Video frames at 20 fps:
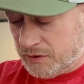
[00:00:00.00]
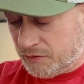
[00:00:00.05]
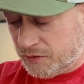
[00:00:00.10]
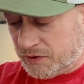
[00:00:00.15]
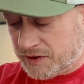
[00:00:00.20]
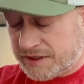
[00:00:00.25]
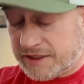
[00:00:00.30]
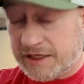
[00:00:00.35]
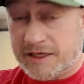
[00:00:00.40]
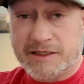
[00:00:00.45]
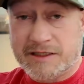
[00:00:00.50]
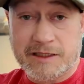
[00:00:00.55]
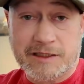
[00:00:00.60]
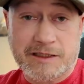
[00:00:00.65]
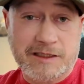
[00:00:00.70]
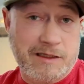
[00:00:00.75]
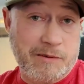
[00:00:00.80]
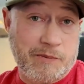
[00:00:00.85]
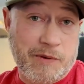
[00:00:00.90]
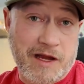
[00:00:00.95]
We'll see. It
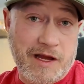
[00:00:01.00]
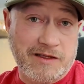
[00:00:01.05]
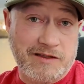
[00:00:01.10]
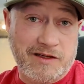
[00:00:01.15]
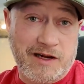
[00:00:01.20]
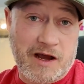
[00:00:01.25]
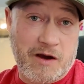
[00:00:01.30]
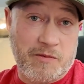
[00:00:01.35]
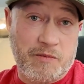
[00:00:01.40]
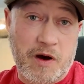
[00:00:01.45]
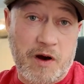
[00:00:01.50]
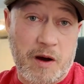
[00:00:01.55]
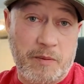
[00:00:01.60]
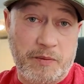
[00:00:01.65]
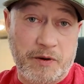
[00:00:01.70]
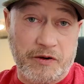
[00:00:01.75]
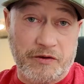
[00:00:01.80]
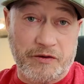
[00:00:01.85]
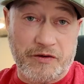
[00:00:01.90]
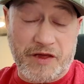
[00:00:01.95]
just depends on how
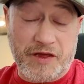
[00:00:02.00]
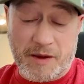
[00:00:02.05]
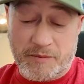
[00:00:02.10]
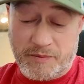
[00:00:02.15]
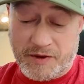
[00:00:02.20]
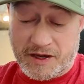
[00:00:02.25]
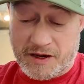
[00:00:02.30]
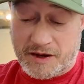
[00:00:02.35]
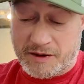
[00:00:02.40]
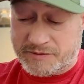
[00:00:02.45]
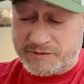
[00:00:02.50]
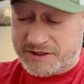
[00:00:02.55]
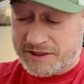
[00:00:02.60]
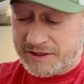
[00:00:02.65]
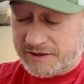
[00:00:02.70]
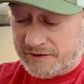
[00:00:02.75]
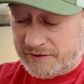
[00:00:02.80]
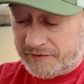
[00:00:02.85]
popular that becomes.